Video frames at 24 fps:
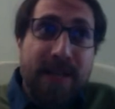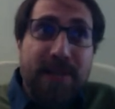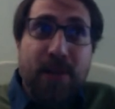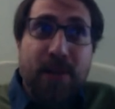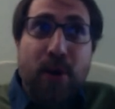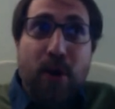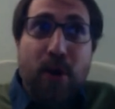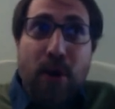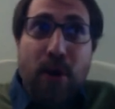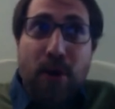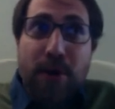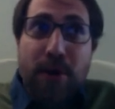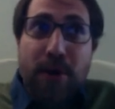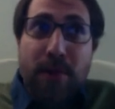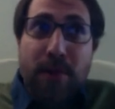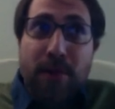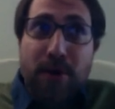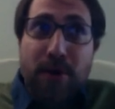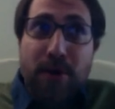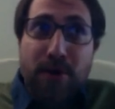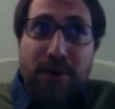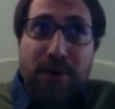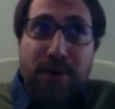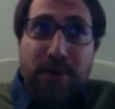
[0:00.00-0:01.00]

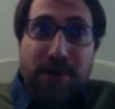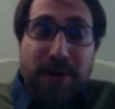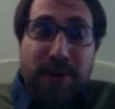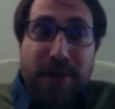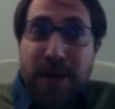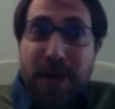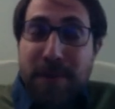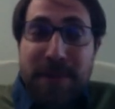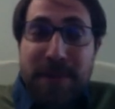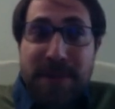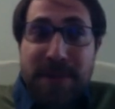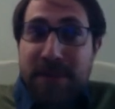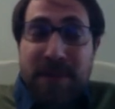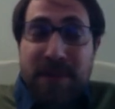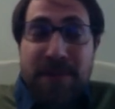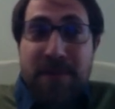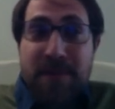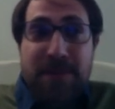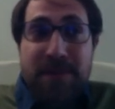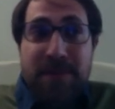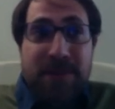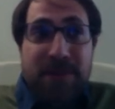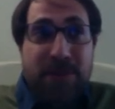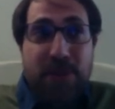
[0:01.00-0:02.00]
horrible. The, I mean, the,
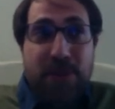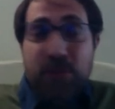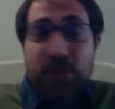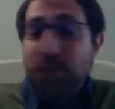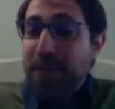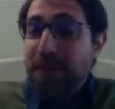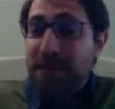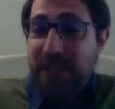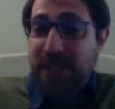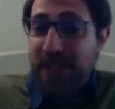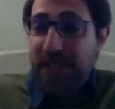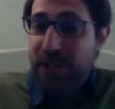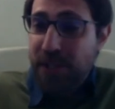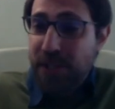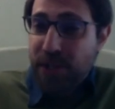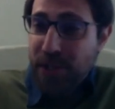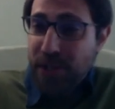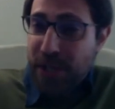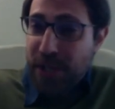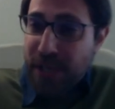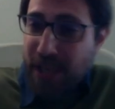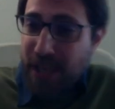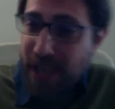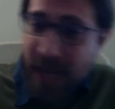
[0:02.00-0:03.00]
the, Zoom
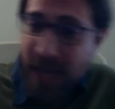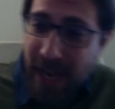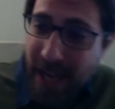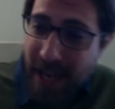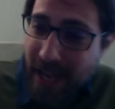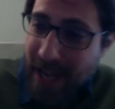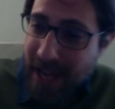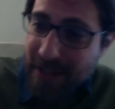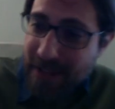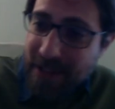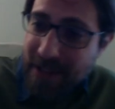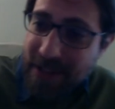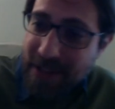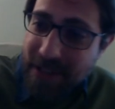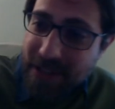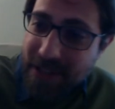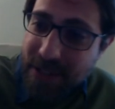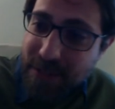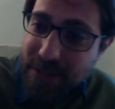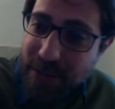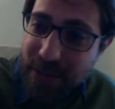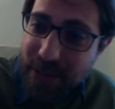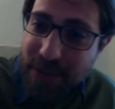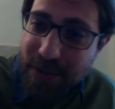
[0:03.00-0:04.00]
teaching, I had that
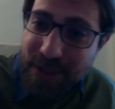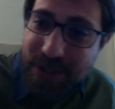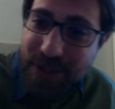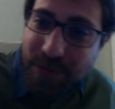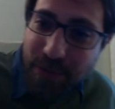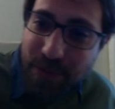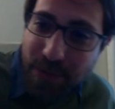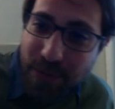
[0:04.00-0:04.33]
experience for